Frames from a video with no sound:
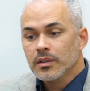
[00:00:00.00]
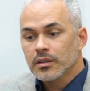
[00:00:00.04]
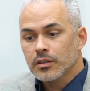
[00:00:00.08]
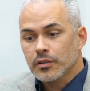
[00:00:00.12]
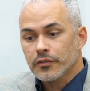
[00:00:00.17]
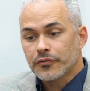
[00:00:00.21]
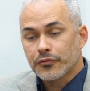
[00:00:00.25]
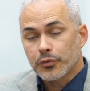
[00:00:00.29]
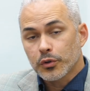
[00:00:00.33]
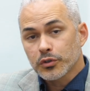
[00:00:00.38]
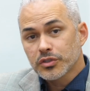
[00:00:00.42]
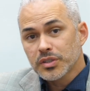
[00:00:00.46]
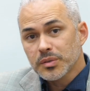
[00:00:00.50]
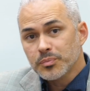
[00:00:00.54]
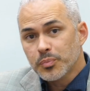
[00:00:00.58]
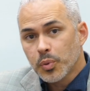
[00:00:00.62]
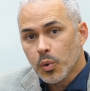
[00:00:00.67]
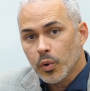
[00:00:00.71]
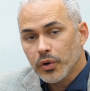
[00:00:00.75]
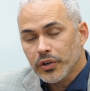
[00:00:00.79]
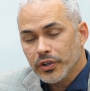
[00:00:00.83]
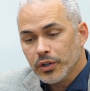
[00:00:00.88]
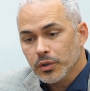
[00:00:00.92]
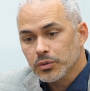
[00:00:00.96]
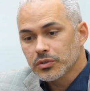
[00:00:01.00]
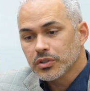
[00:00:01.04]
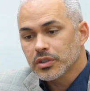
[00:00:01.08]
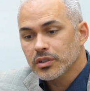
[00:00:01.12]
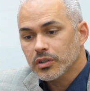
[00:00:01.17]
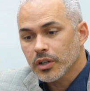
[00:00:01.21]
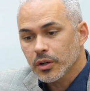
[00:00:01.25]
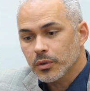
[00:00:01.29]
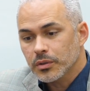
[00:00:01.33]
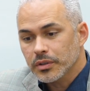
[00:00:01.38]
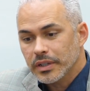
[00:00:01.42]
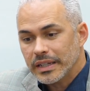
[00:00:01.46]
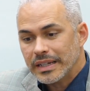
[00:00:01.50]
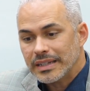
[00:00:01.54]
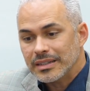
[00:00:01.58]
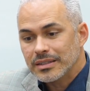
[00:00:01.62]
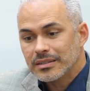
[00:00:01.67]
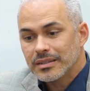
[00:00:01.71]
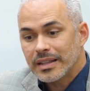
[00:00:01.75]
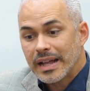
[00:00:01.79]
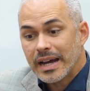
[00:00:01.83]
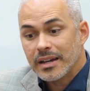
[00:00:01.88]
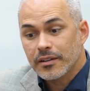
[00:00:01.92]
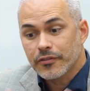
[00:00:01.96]
The first important note to note
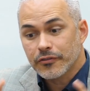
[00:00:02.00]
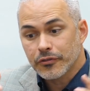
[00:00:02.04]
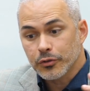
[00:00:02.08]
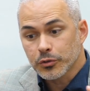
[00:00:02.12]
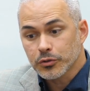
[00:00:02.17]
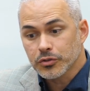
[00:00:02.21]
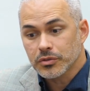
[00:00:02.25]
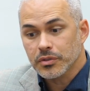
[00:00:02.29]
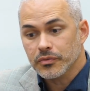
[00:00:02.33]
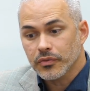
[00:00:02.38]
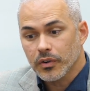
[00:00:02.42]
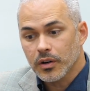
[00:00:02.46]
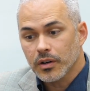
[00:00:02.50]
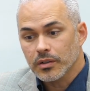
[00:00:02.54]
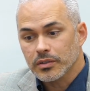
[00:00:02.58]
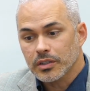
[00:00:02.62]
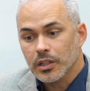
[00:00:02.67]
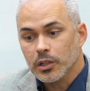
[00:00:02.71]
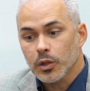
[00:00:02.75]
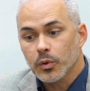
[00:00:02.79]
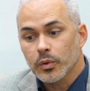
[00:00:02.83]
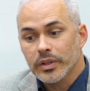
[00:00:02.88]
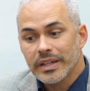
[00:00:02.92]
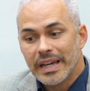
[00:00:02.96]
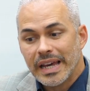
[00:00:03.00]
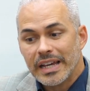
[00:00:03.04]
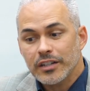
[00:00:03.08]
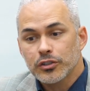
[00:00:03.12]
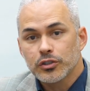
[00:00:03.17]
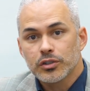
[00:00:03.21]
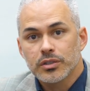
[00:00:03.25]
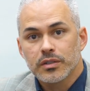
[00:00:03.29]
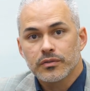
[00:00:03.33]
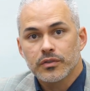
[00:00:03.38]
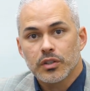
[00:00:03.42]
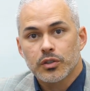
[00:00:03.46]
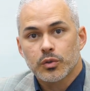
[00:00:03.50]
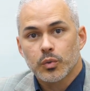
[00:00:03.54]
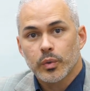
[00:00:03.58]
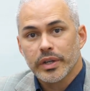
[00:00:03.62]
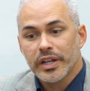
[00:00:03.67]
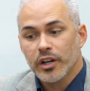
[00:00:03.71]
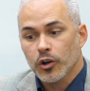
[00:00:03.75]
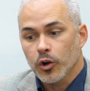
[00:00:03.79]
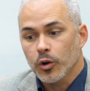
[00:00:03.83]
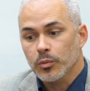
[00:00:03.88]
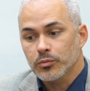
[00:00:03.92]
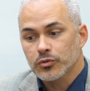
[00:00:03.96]
is that, first of all, the location of the 3
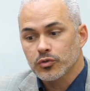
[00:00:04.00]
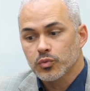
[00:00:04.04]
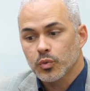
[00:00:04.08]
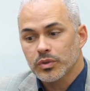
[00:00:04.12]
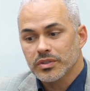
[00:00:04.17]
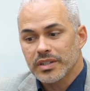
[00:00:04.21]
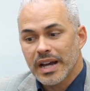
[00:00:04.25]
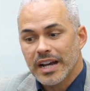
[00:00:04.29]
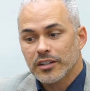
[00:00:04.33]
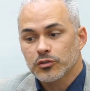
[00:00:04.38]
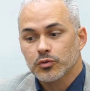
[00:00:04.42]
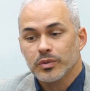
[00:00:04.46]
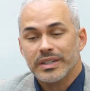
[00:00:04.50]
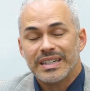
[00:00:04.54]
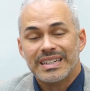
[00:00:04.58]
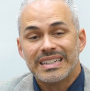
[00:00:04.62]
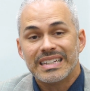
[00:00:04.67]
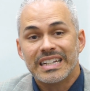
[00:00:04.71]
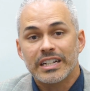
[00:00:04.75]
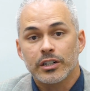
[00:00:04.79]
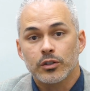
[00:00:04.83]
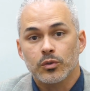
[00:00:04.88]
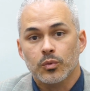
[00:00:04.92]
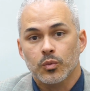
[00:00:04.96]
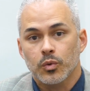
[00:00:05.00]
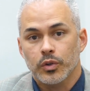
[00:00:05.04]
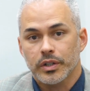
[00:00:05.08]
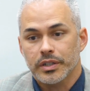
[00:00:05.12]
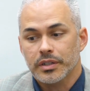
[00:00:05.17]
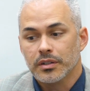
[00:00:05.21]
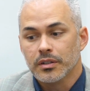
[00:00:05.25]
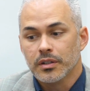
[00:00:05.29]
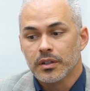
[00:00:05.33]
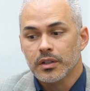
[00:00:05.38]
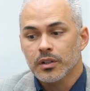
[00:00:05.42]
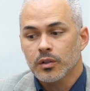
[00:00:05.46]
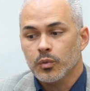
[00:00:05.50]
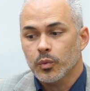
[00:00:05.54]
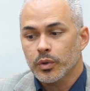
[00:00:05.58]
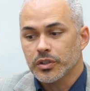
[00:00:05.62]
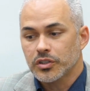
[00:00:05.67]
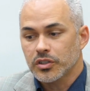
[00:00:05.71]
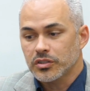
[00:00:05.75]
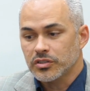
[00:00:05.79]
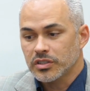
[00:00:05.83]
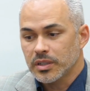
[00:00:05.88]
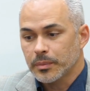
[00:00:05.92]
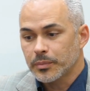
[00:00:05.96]
homes was actually in Carrollwood,
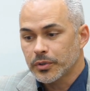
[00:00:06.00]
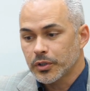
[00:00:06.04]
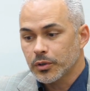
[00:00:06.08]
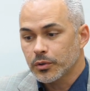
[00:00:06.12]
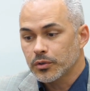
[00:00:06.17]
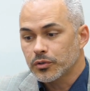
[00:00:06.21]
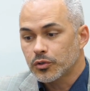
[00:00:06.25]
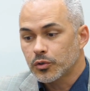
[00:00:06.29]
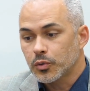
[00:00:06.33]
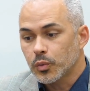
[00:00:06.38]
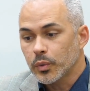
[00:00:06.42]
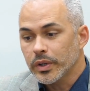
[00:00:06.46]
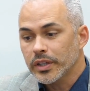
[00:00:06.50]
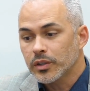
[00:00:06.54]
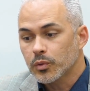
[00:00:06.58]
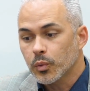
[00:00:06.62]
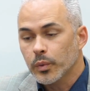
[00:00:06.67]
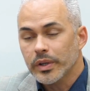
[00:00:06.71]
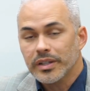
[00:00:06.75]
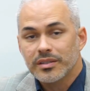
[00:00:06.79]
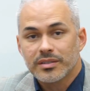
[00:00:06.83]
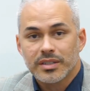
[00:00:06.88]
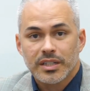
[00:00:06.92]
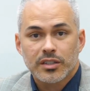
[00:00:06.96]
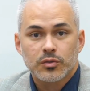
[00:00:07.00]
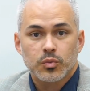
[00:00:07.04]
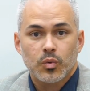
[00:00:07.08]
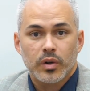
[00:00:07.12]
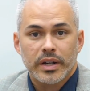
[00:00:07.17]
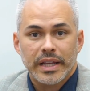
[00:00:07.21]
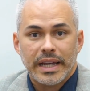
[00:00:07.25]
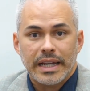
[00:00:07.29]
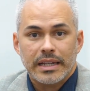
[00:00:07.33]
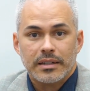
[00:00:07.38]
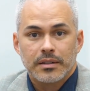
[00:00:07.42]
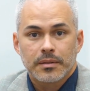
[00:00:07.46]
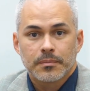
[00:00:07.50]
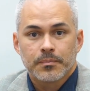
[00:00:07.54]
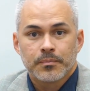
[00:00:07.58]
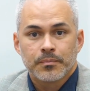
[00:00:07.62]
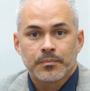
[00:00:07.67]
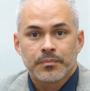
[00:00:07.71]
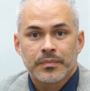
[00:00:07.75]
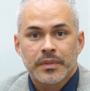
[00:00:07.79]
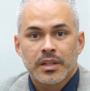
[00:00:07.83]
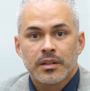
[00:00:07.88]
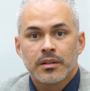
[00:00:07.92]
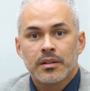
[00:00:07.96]
which is zip code
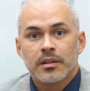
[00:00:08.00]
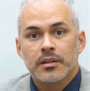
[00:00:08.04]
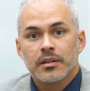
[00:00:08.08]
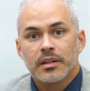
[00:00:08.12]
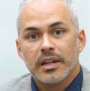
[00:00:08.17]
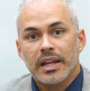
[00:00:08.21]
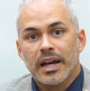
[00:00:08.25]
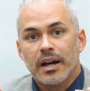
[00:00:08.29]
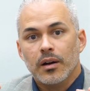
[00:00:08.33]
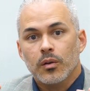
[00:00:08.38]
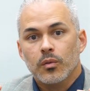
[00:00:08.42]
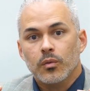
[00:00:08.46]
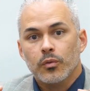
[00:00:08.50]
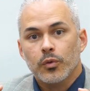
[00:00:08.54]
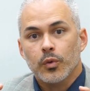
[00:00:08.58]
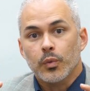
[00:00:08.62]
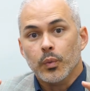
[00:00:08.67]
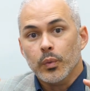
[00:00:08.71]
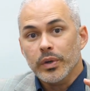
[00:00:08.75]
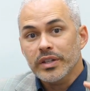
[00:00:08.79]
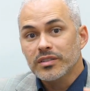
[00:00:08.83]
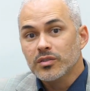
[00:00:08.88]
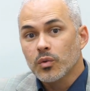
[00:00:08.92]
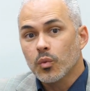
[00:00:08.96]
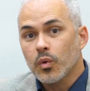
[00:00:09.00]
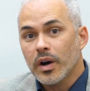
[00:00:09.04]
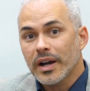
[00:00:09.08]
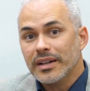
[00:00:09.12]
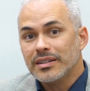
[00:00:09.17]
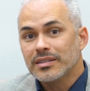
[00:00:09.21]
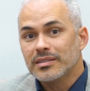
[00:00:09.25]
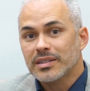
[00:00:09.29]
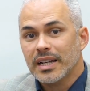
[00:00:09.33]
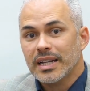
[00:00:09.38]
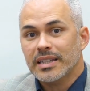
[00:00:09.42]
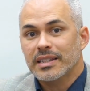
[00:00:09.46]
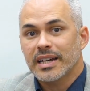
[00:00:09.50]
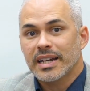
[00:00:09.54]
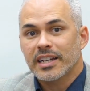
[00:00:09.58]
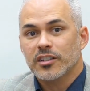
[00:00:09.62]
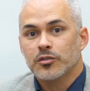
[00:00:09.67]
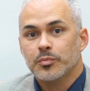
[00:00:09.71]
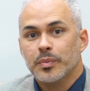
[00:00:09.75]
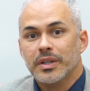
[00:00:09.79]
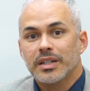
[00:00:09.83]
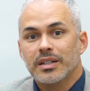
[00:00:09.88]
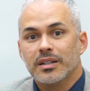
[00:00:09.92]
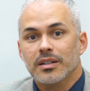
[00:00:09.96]
33618. Now, the reason why I say that is
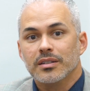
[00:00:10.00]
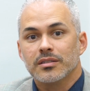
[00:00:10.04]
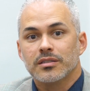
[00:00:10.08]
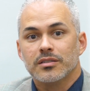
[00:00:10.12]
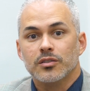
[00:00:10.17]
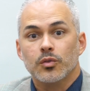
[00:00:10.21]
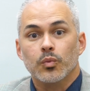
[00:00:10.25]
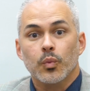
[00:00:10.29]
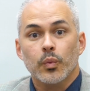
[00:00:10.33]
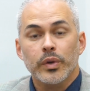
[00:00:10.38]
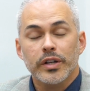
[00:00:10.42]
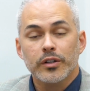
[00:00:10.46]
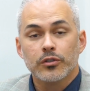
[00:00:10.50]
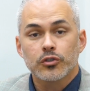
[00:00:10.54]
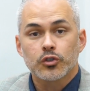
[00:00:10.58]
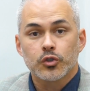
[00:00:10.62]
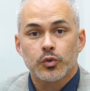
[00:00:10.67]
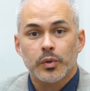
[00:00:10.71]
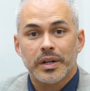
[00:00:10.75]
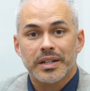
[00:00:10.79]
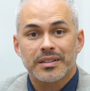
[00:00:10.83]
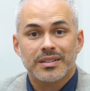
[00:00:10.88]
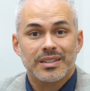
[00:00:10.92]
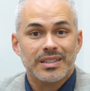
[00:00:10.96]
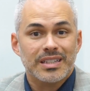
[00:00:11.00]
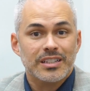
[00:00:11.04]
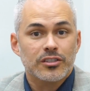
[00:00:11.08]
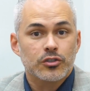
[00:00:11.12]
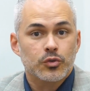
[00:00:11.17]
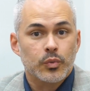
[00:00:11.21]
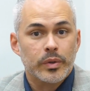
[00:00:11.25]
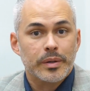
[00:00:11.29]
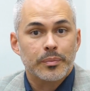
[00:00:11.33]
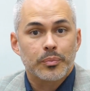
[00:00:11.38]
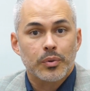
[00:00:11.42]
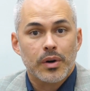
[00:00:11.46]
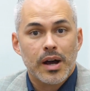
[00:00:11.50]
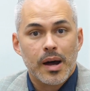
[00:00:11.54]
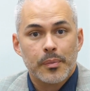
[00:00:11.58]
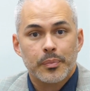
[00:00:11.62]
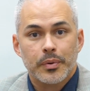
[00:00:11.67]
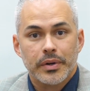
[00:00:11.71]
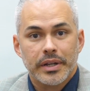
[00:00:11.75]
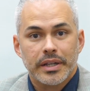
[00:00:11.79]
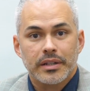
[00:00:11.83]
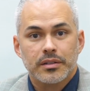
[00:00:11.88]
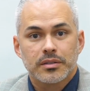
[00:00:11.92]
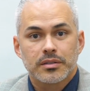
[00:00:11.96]
because the real trick to these 3
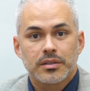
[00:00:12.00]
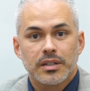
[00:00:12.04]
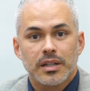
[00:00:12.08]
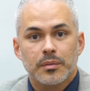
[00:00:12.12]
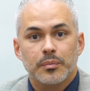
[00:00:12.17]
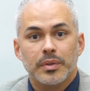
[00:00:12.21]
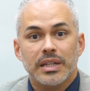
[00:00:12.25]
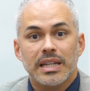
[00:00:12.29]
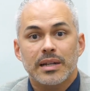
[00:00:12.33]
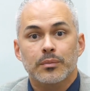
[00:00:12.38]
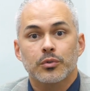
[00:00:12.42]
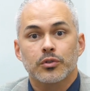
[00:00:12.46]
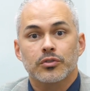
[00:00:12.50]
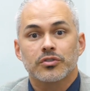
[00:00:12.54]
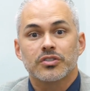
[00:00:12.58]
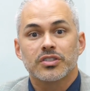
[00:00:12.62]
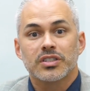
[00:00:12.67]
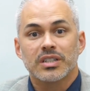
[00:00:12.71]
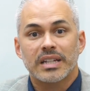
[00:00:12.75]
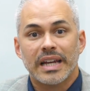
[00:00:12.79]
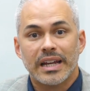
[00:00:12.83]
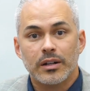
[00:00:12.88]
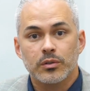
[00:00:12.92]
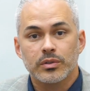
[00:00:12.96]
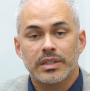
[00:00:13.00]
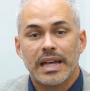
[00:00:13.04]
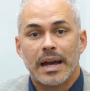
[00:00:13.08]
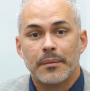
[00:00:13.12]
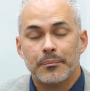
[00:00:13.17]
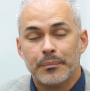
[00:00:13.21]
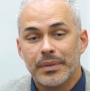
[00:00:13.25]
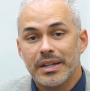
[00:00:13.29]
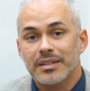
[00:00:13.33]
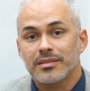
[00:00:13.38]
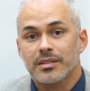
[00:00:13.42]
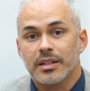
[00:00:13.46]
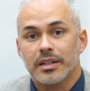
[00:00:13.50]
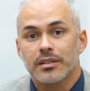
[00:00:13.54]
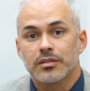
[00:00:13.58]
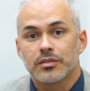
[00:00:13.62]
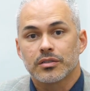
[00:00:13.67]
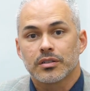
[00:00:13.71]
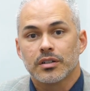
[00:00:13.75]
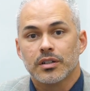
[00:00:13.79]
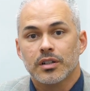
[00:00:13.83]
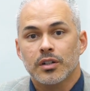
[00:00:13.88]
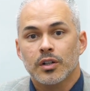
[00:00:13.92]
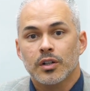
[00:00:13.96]
properties and being able to scale that
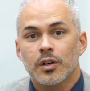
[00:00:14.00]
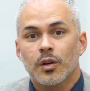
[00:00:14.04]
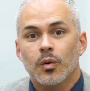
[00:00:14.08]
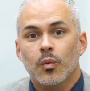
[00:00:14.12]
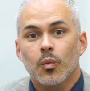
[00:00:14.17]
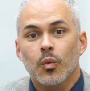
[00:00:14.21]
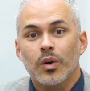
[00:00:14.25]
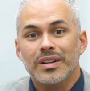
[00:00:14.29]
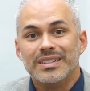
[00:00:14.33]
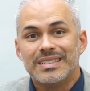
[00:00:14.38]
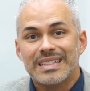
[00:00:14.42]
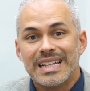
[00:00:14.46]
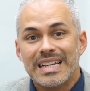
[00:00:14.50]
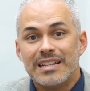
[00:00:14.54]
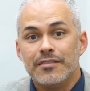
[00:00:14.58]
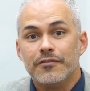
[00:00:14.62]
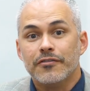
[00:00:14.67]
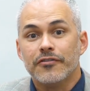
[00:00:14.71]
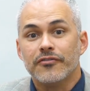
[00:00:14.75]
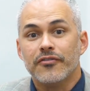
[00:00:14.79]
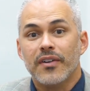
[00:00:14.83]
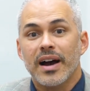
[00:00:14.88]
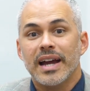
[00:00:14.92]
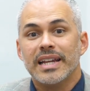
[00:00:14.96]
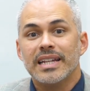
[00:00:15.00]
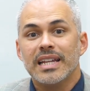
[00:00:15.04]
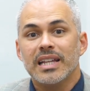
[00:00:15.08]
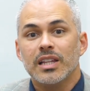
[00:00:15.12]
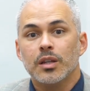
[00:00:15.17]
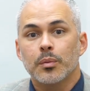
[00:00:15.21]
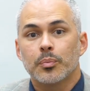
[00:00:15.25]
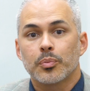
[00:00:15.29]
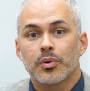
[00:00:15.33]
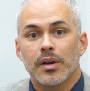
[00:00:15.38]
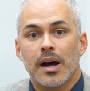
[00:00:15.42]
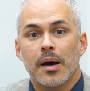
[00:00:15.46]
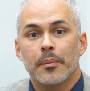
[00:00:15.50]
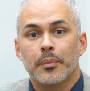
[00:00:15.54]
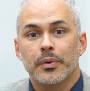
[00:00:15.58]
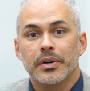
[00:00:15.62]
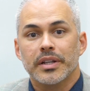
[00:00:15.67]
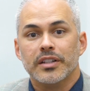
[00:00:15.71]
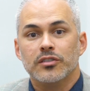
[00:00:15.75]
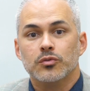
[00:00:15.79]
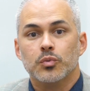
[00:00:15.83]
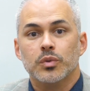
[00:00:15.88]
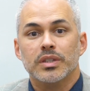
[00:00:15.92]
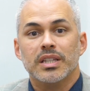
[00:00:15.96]
business was in finding the
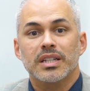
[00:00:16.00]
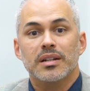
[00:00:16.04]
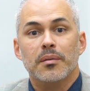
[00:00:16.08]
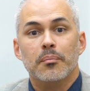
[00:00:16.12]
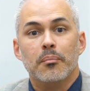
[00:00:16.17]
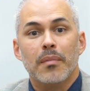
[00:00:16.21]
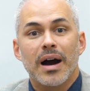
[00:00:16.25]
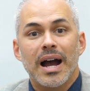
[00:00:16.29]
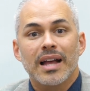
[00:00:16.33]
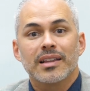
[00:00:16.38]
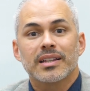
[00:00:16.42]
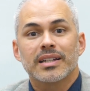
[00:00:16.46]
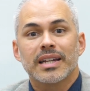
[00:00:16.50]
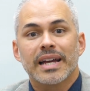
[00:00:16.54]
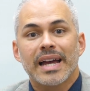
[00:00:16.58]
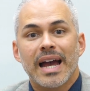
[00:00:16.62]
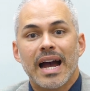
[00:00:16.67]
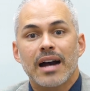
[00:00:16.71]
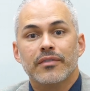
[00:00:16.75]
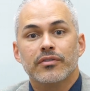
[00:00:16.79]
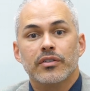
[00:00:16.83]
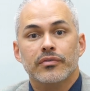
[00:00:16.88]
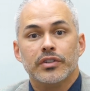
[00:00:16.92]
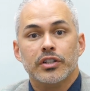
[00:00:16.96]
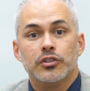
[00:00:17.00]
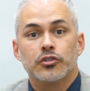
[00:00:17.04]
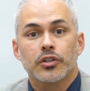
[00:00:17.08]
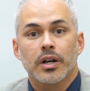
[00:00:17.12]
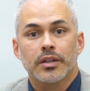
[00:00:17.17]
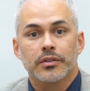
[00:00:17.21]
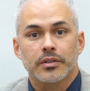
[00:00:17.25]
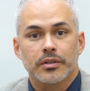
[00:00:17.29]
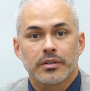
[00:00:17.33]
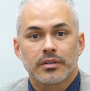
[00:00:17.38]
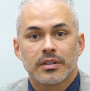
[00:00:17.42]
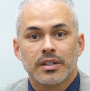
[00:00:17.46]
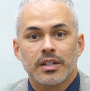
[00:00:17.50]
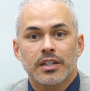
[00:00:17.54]
properties within 1.5 miles of each other.